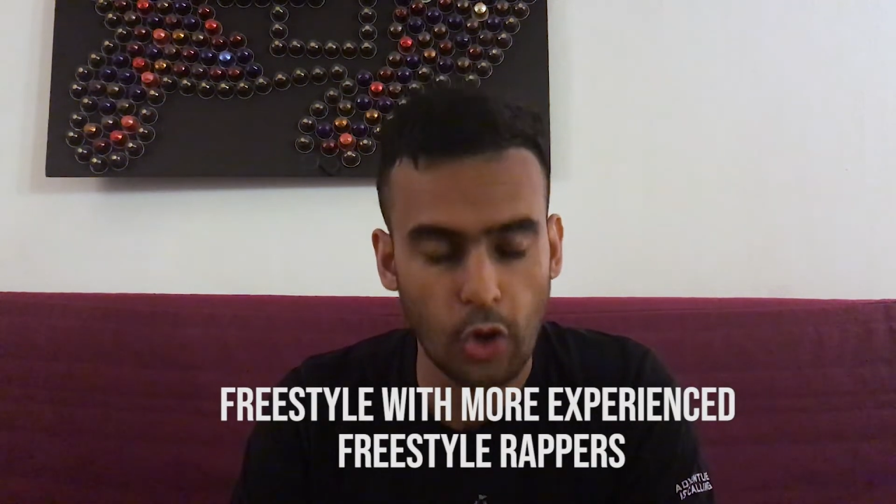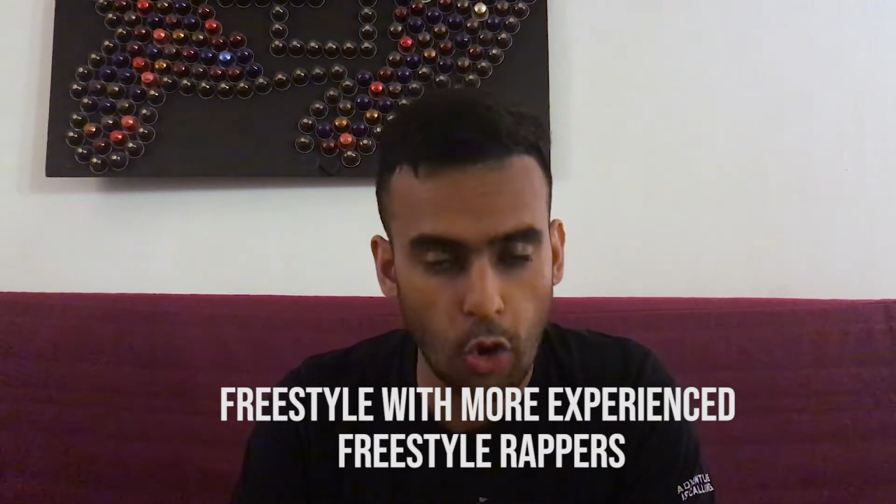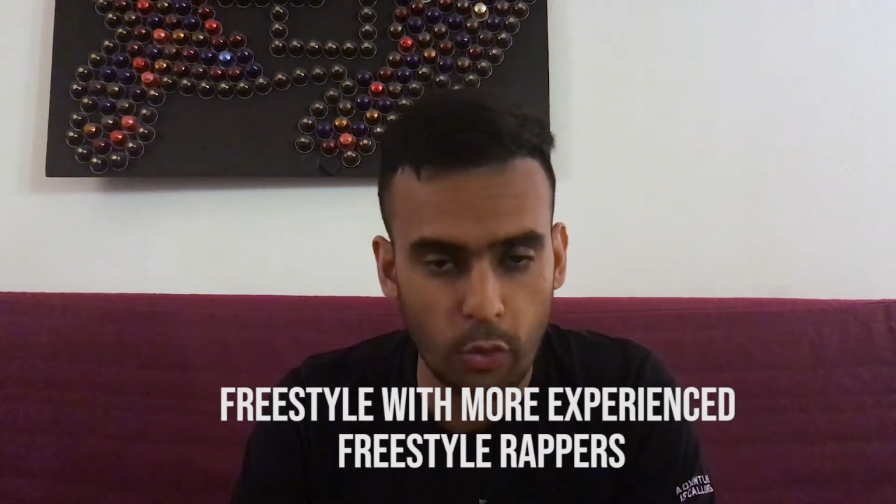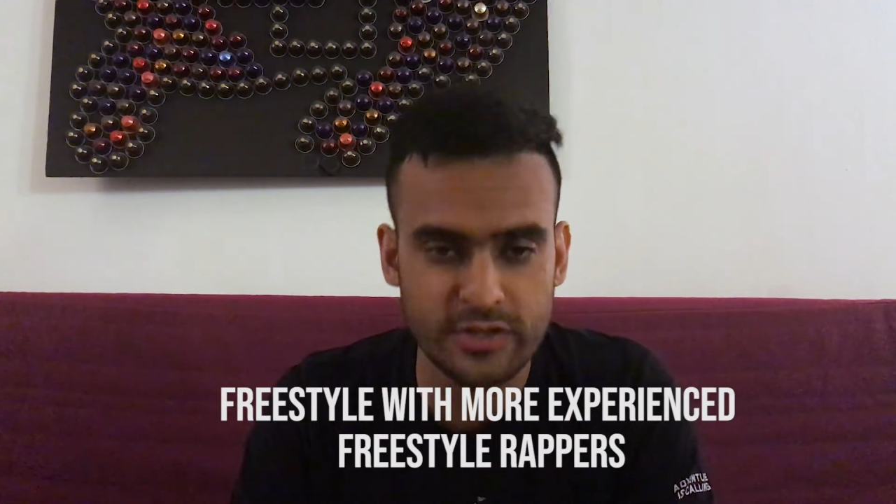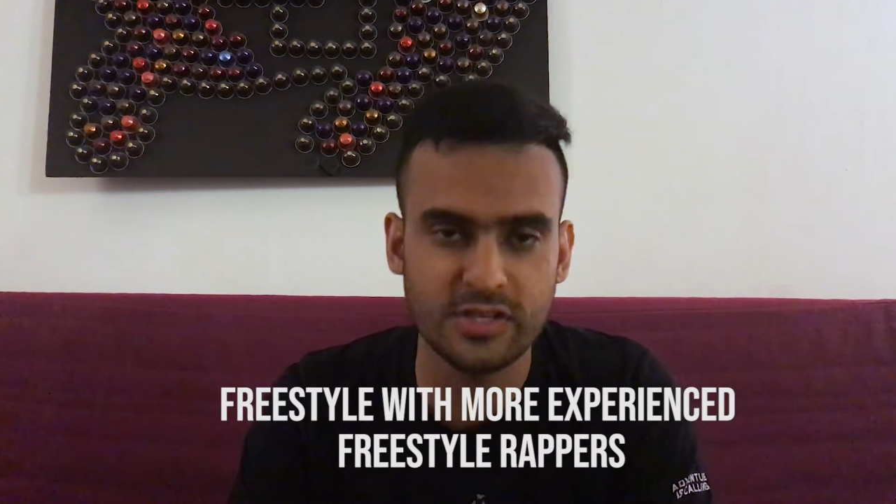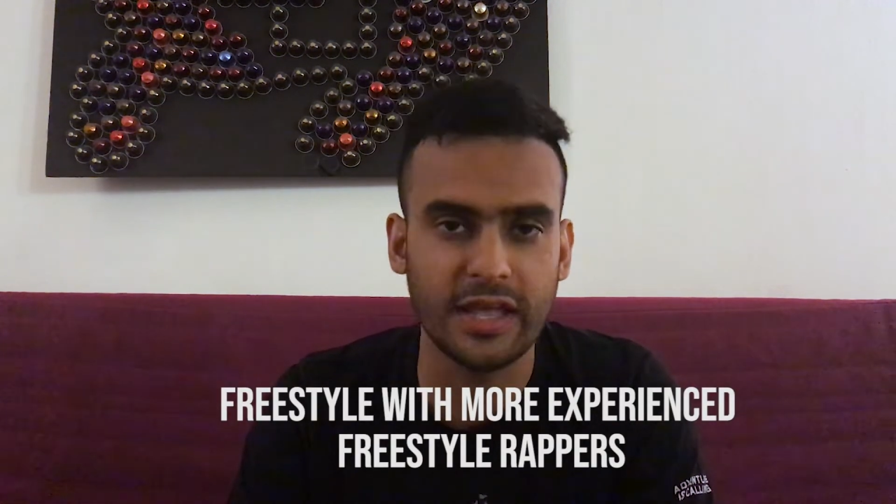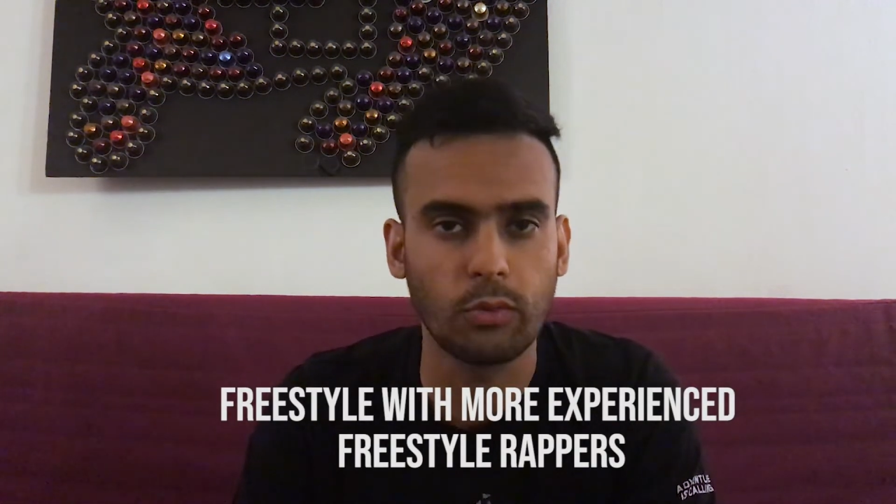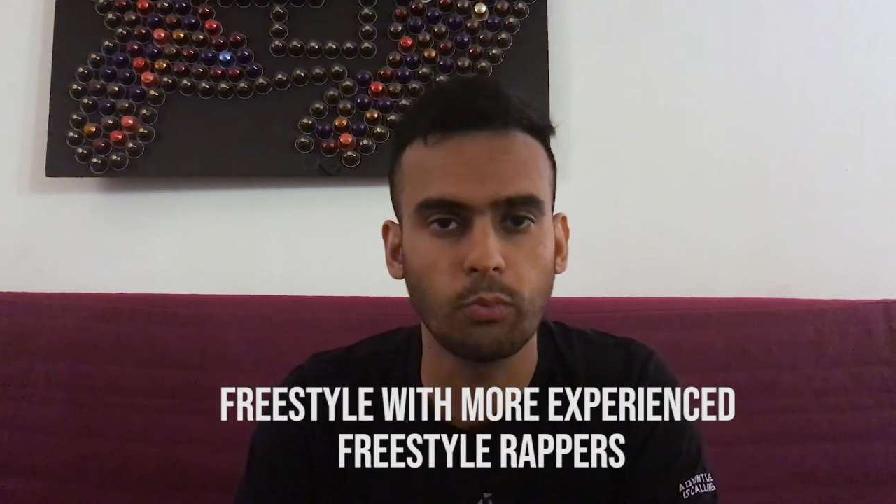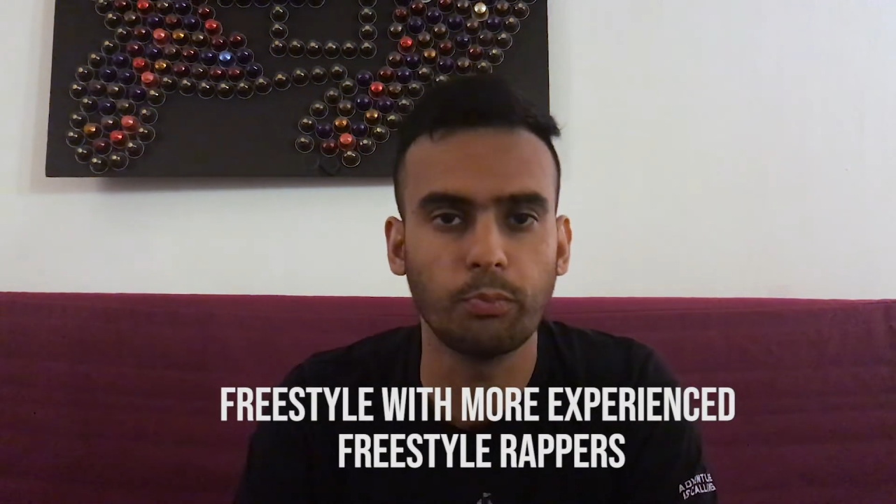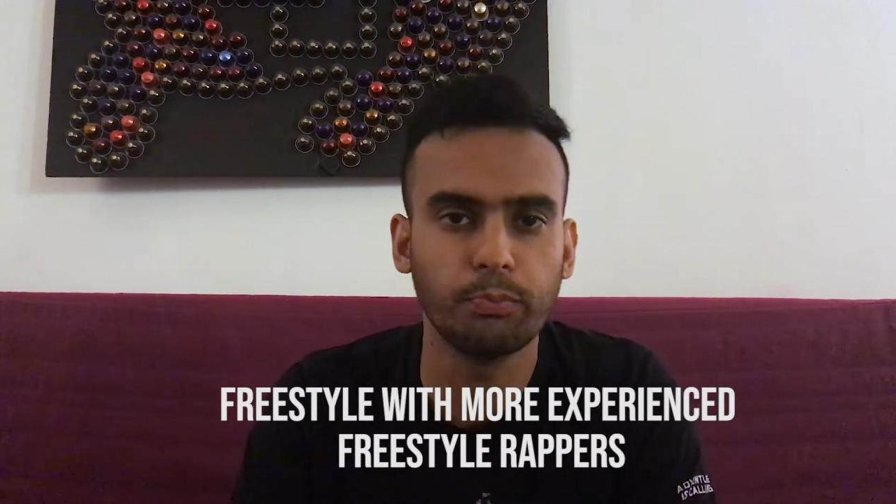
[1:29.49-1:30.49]
Always
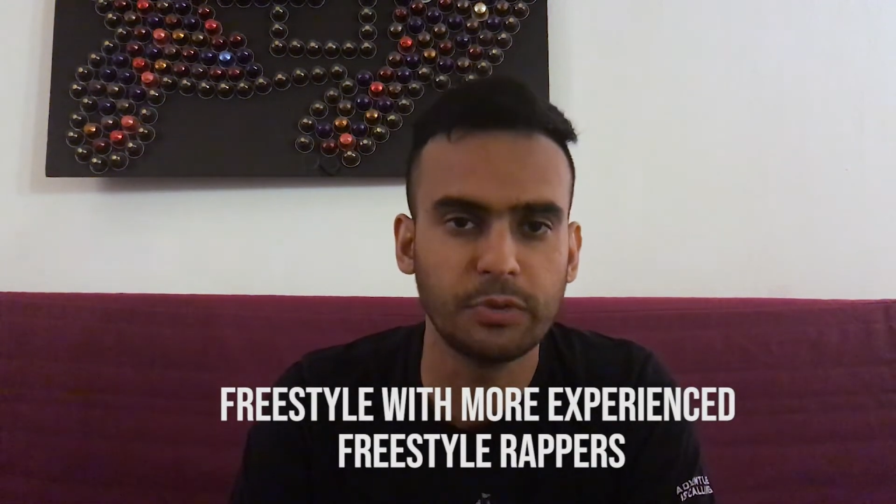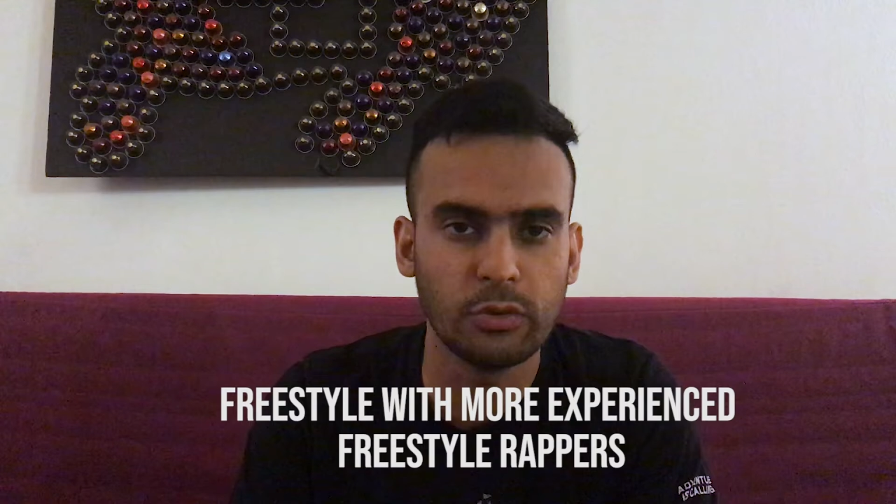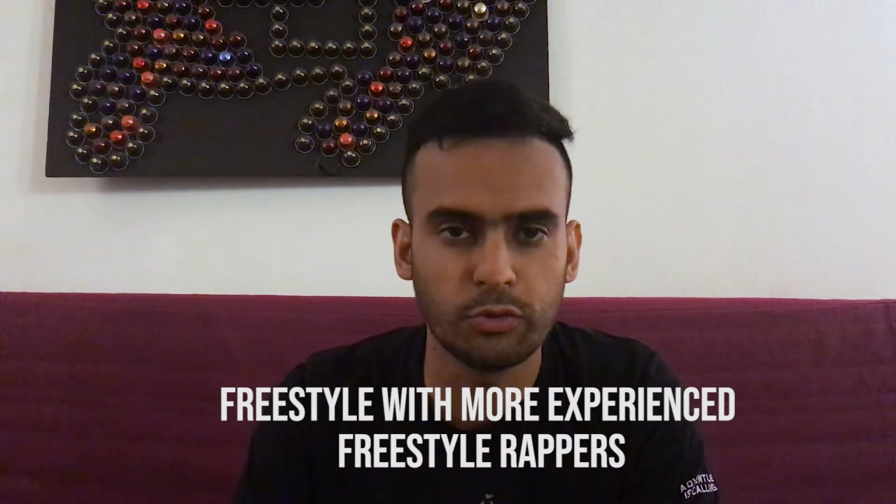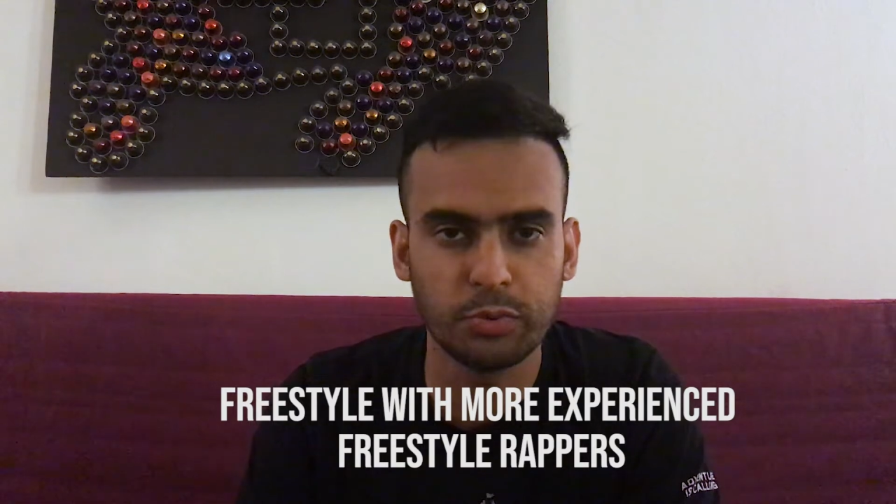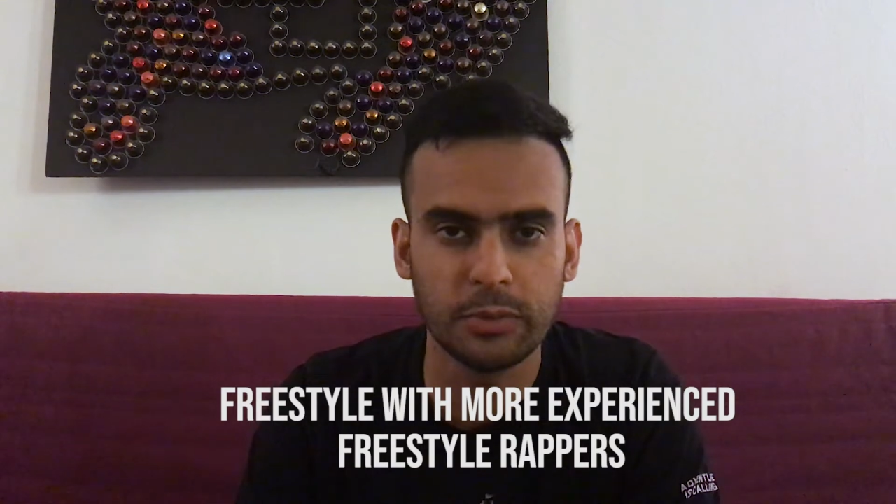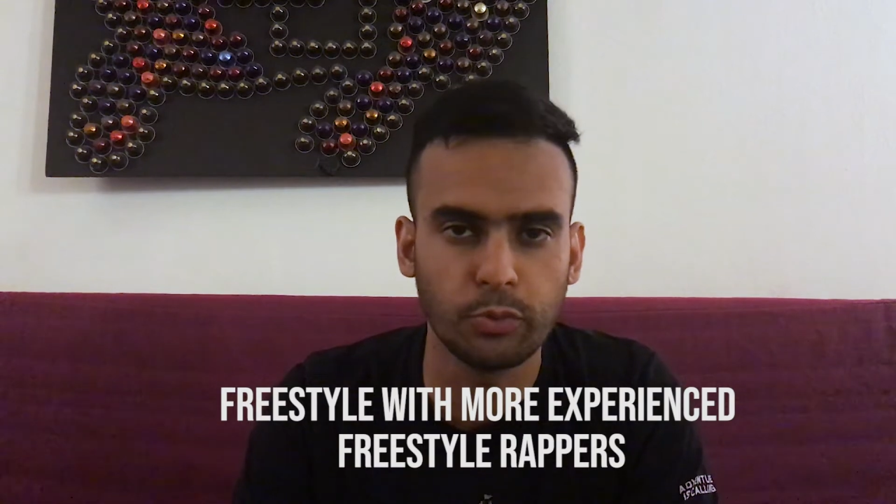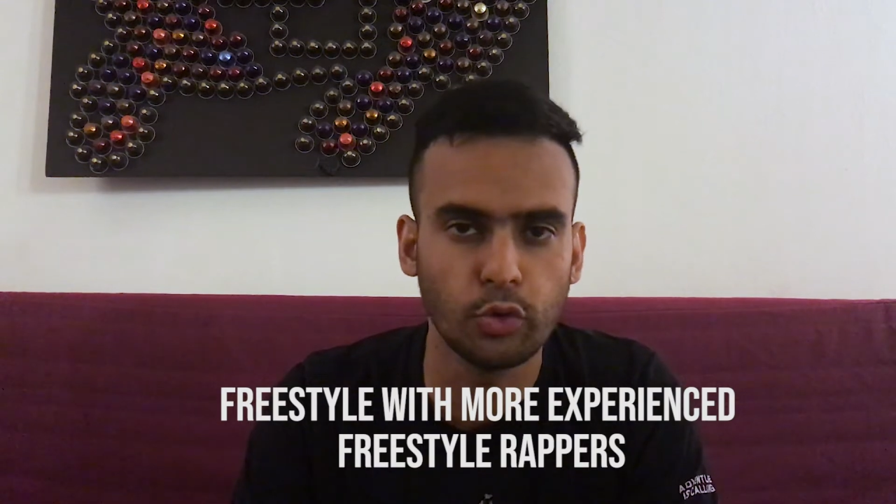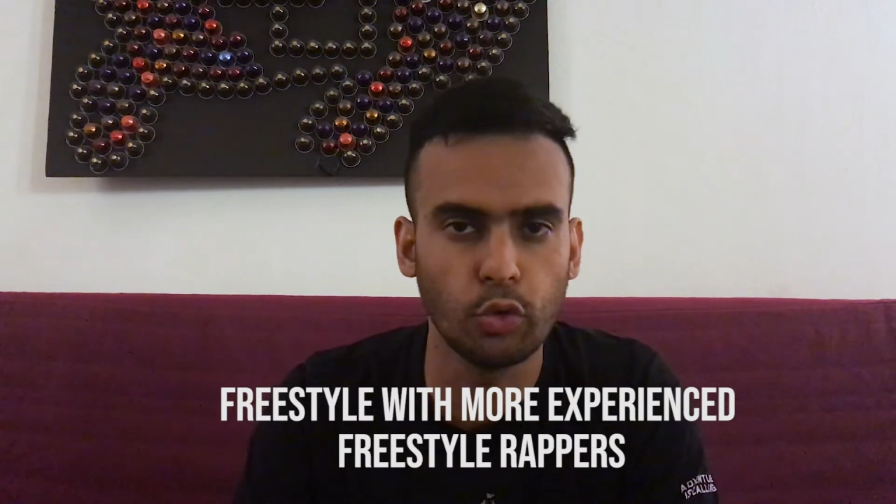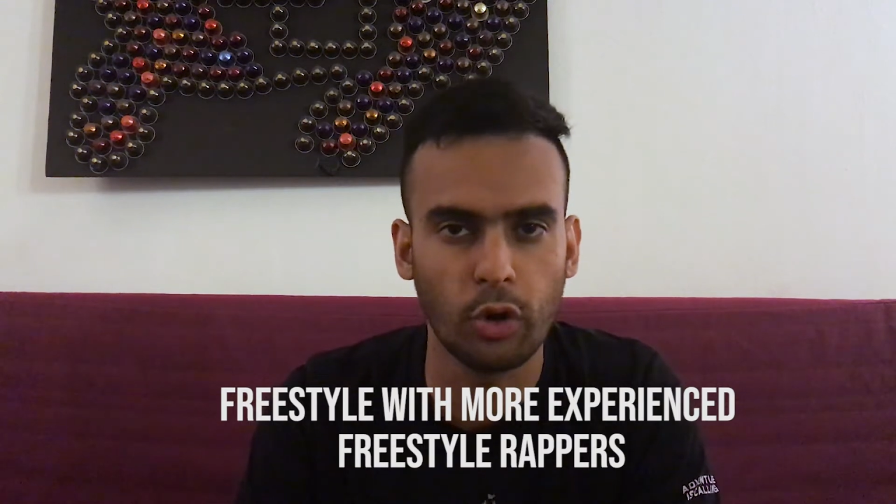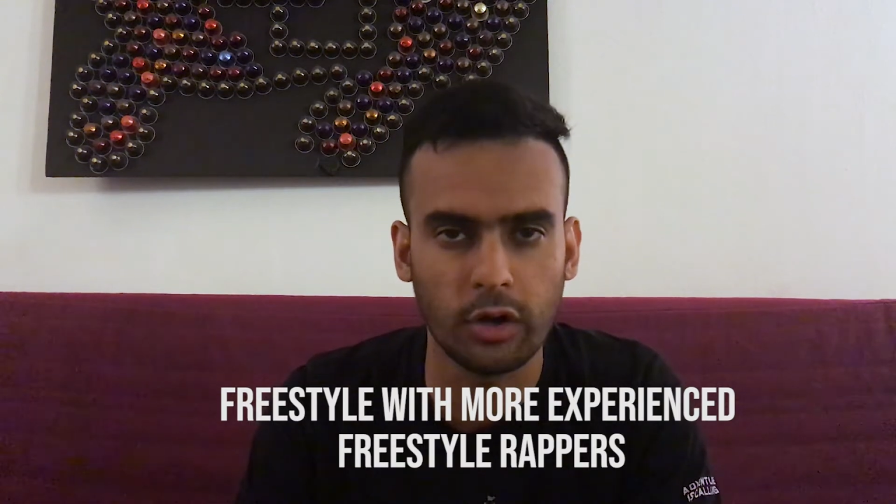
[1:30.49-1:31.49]
like be with
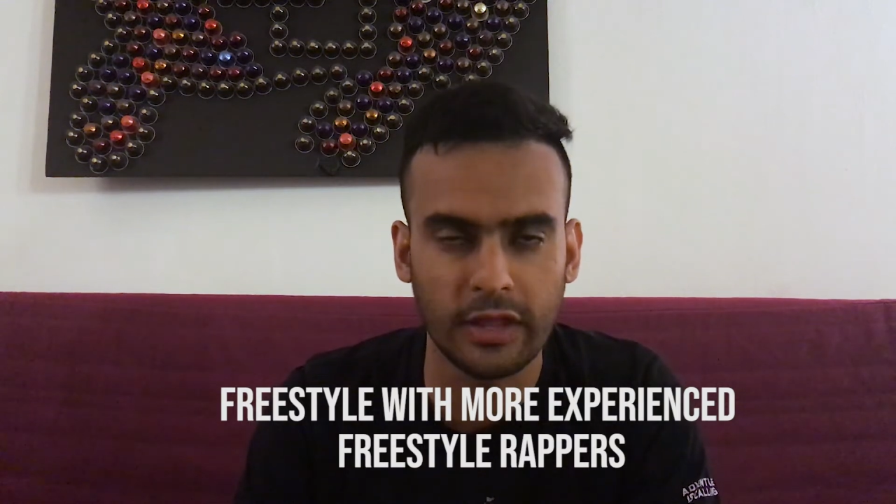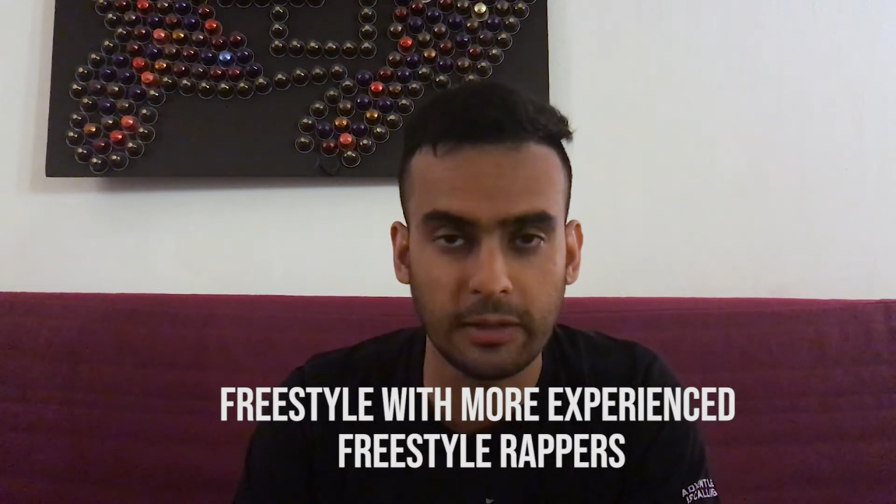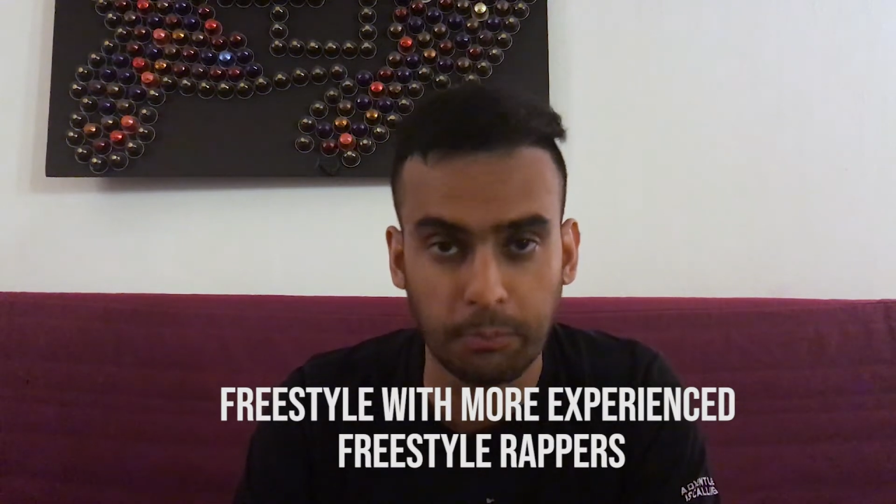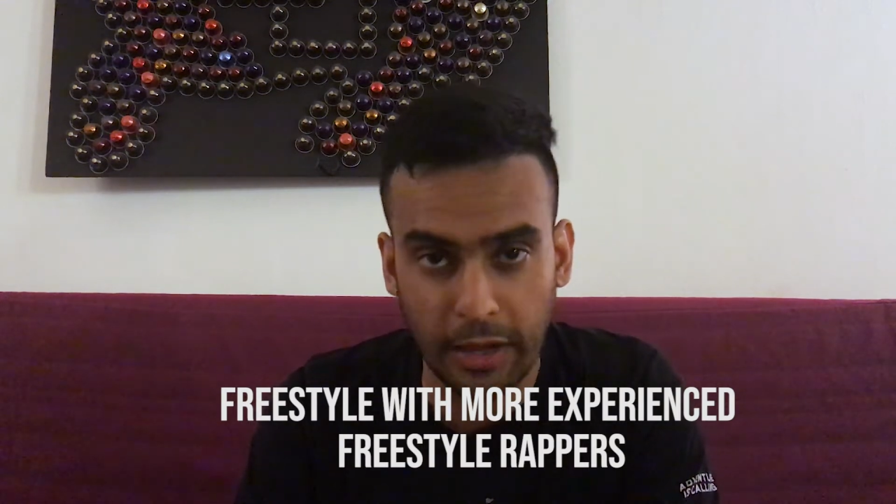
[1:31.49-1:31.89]
people who are like